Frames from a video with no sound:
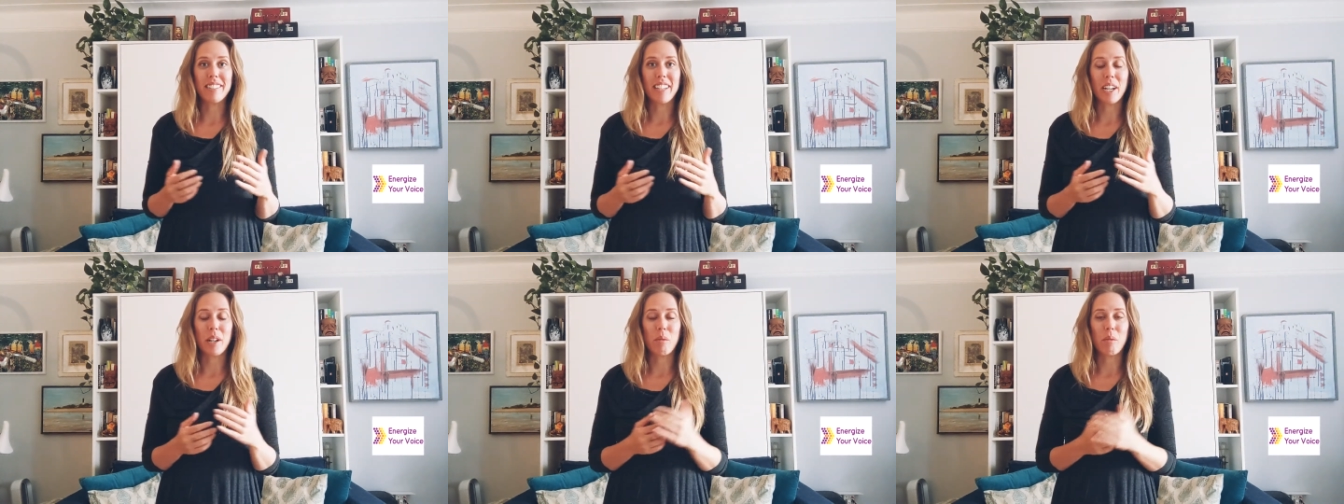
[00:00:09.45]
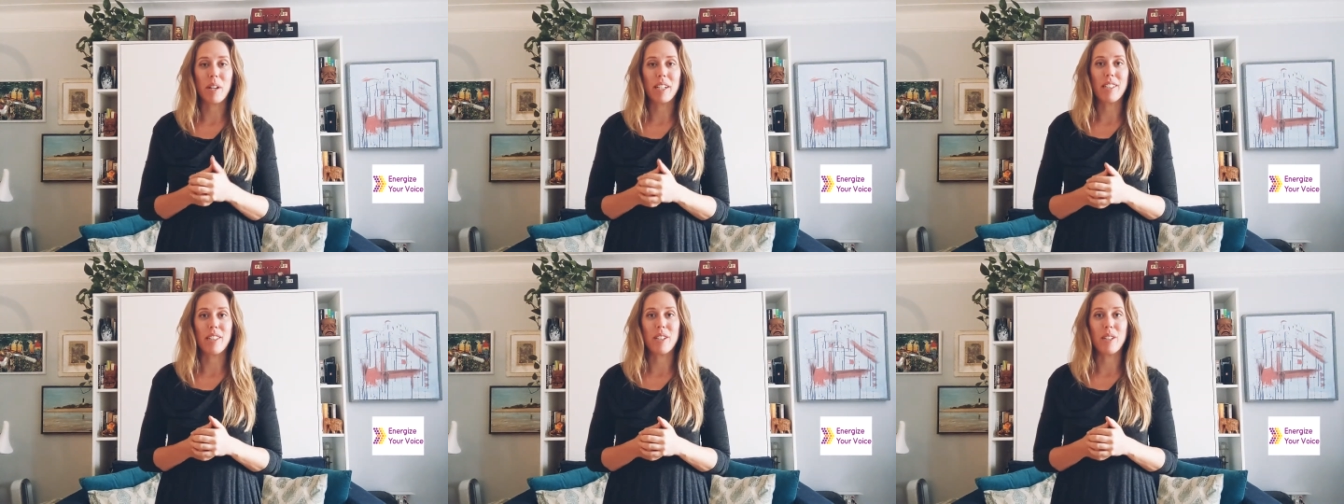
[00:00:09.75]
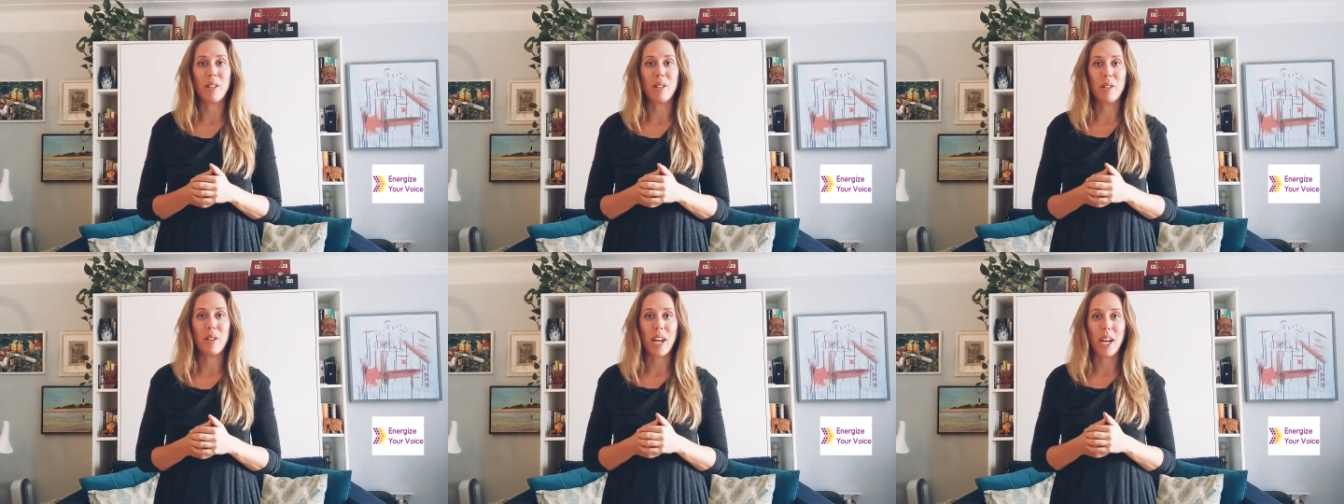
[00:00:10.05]
I went
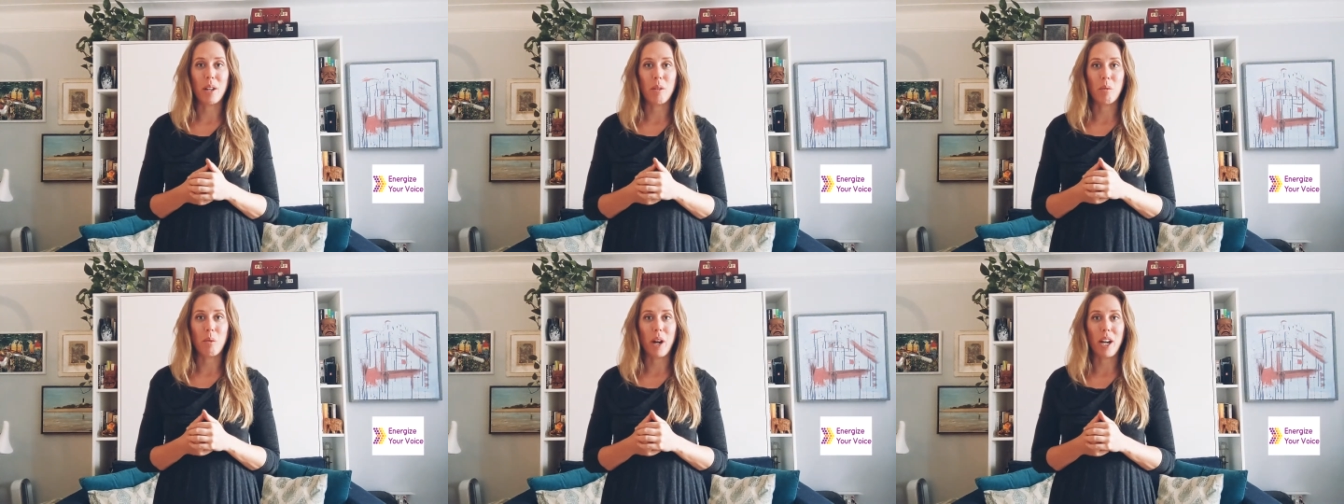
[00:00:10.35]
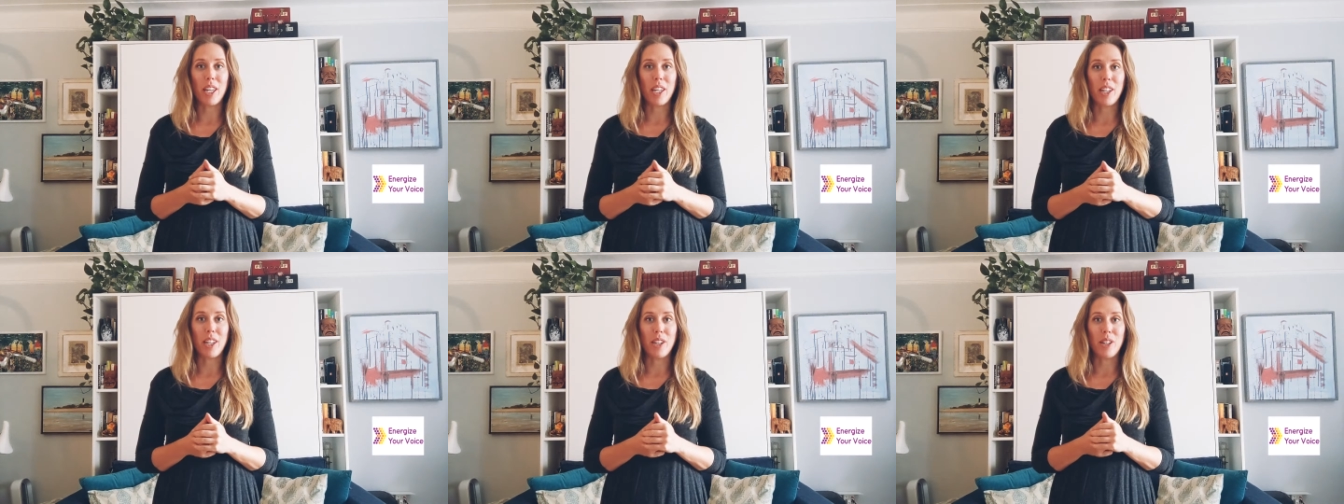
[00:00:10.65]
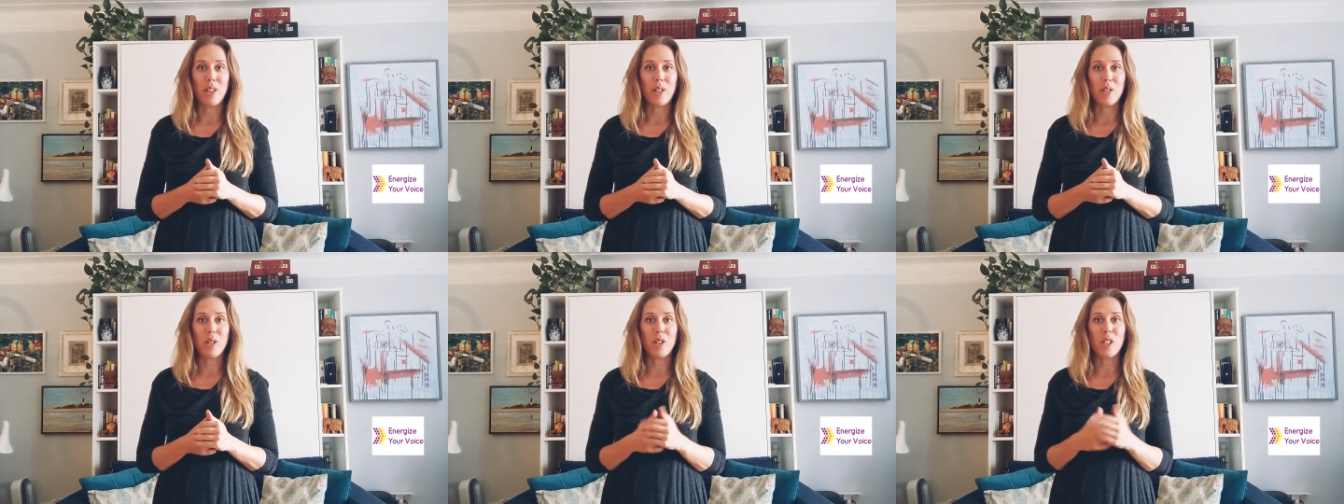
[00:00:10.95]
to
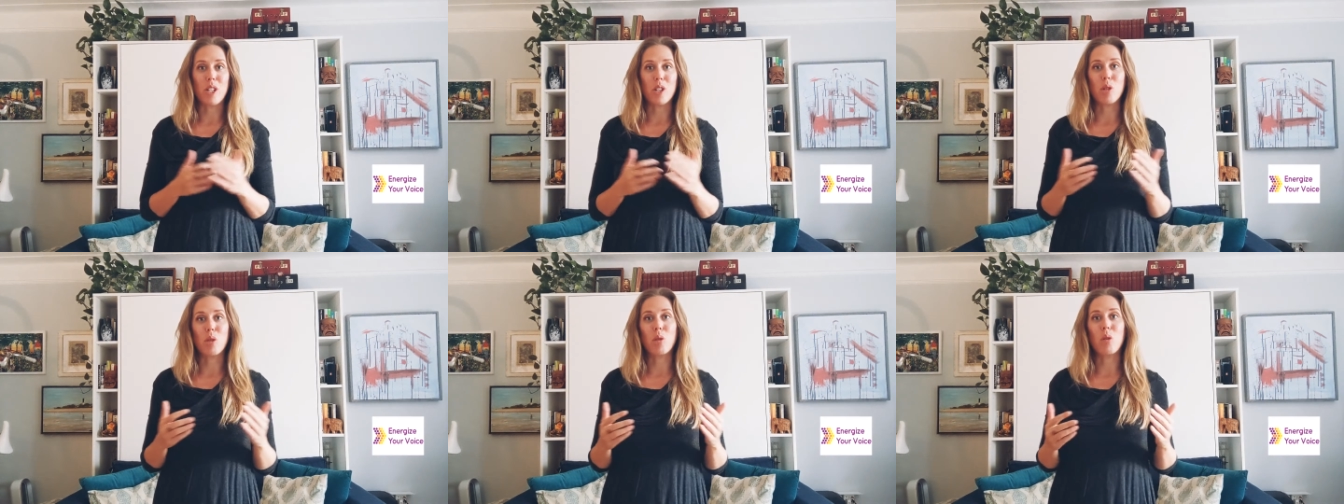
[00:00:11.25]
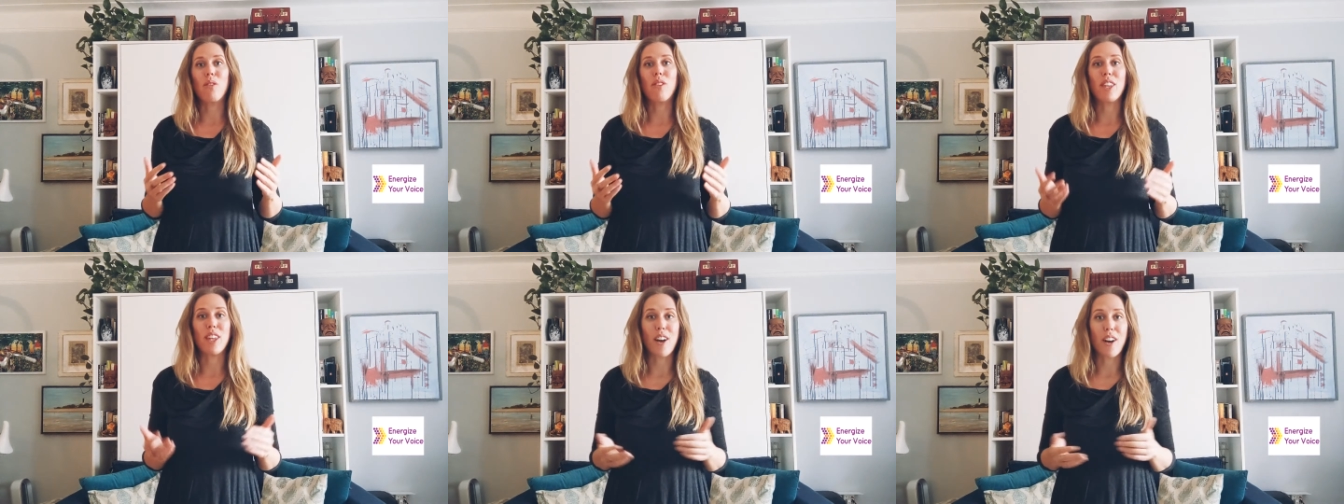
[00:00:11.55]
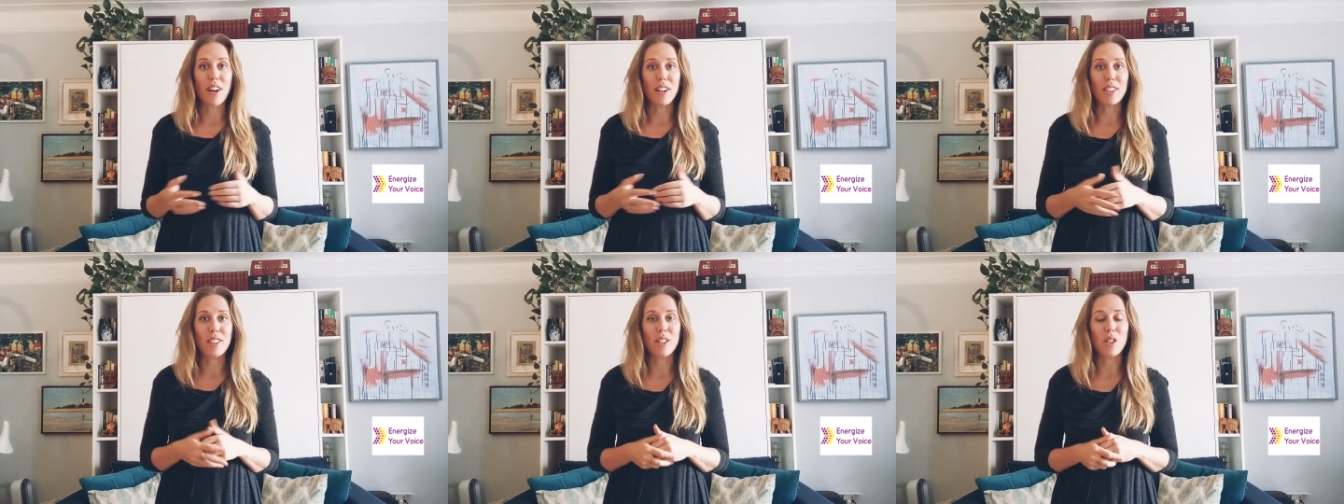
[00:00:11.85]
NYU Tisch School of the
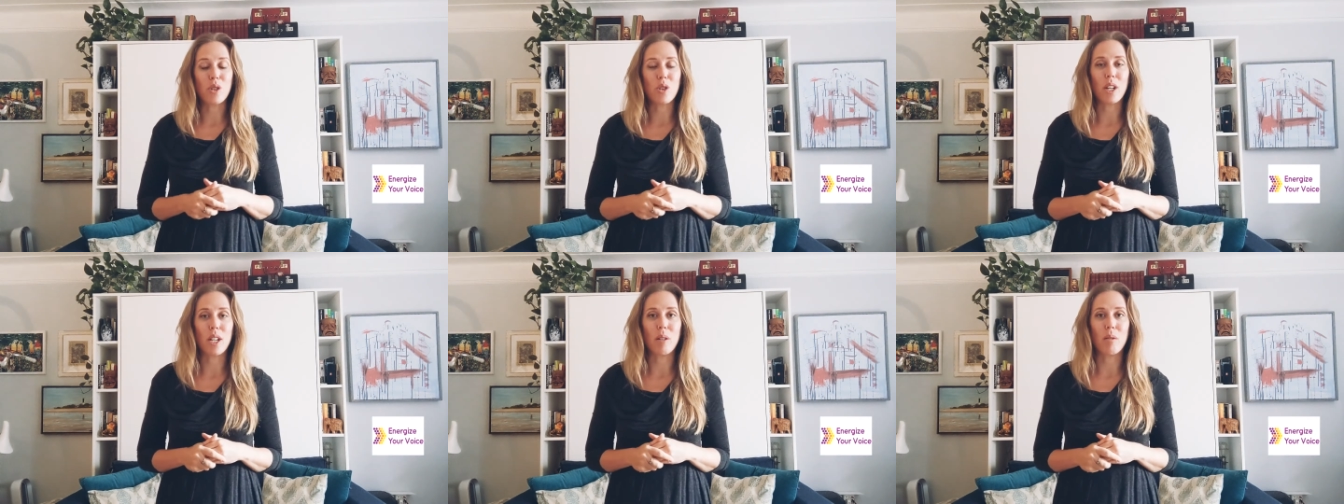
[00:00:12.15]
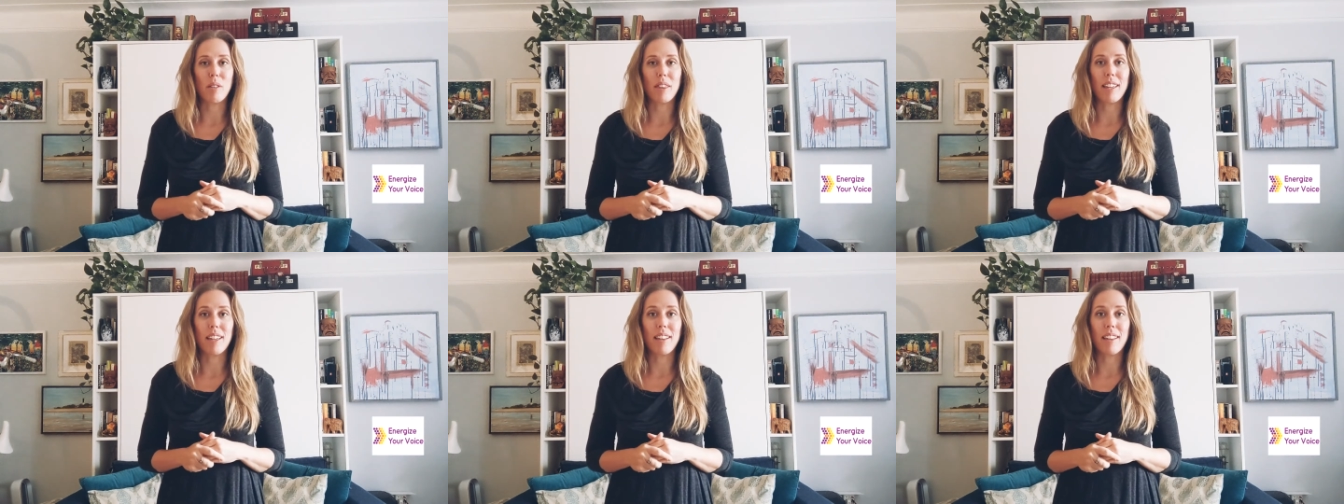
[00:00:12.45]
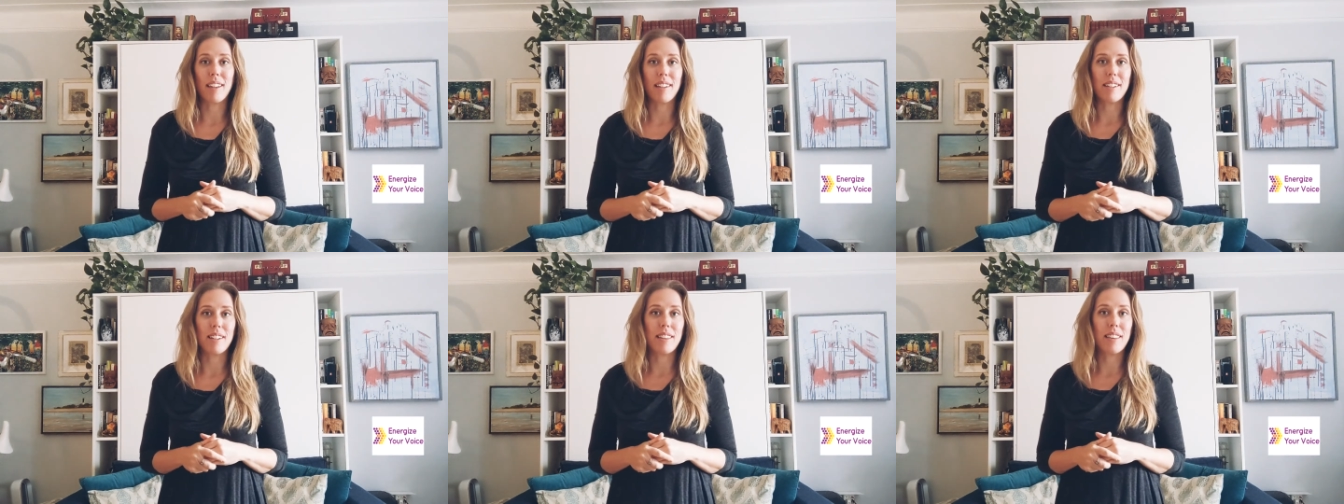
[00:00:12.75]
Arts and trained with the
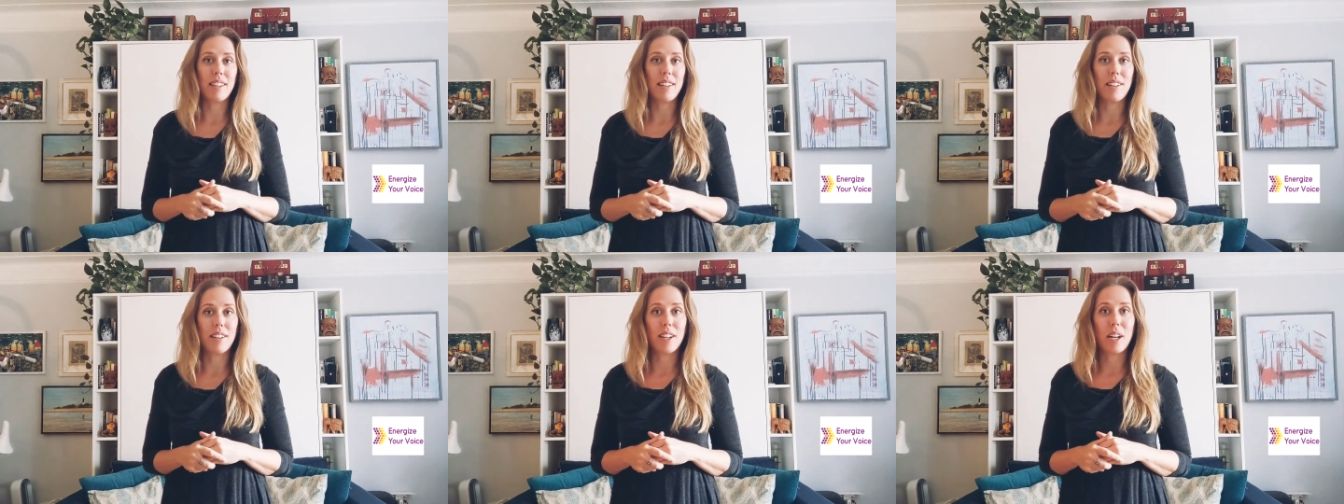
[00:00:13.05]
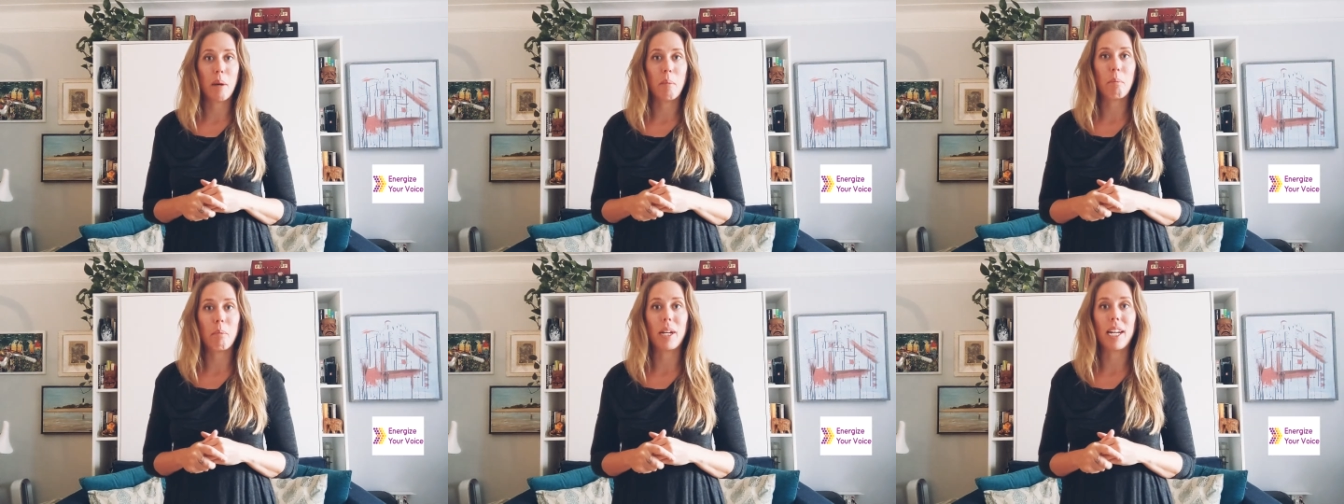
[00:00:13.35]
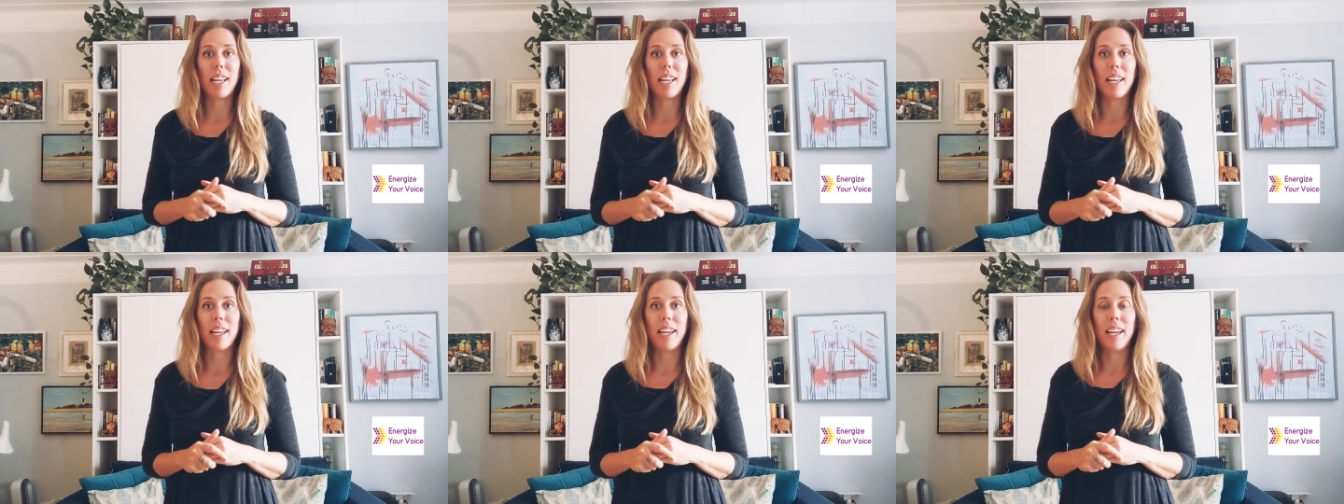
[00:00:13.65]
Atlantic Theater
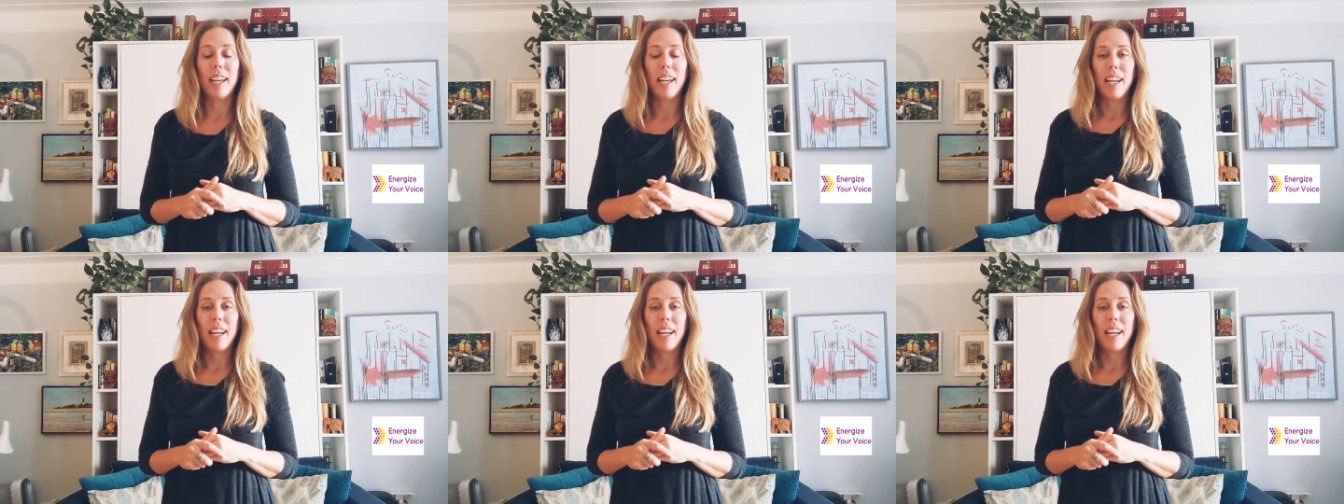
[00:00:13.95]
Company,